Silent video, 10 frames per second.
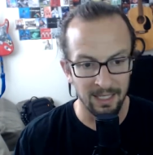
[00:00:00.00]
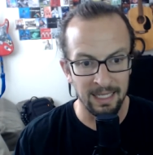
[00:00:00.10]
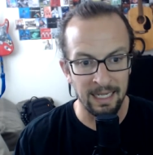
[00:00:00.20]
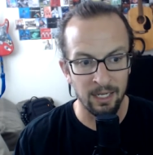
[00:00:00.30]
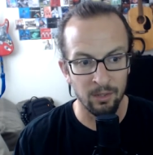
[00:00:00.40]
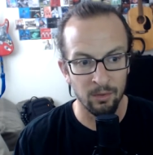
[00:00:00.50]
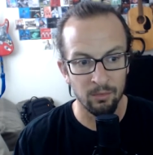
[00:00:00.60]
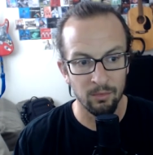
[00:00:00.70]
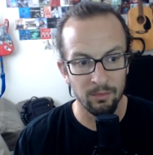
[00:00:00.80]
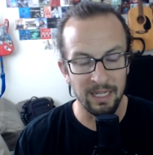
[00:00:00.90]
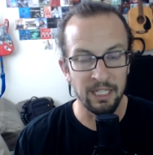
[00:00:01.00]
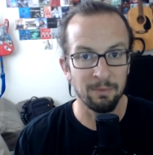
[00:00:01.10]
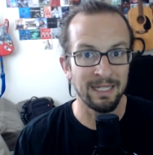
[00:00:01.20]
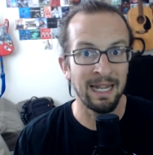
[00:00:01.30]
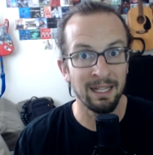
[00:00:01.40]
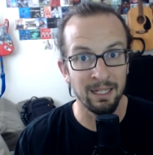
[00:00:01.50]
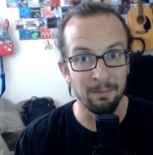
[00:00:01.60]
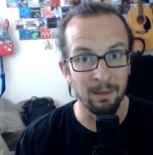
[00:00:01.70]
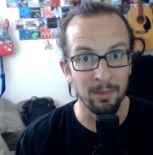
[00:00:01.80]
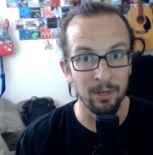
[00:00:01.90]
Allow each Metallica
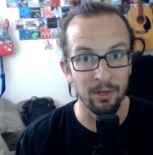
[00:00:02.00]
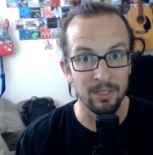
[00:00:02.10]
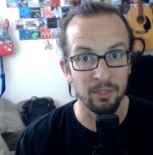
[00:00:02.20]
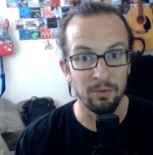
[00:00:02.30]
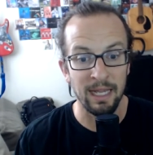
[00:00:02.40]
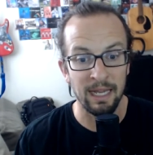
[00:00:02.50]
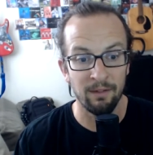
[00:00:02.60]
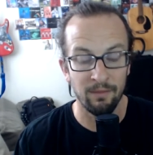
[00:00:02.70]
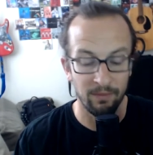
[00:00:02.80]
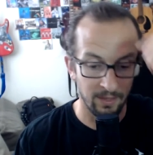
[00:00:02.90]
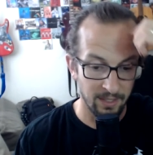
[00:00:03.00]
member to have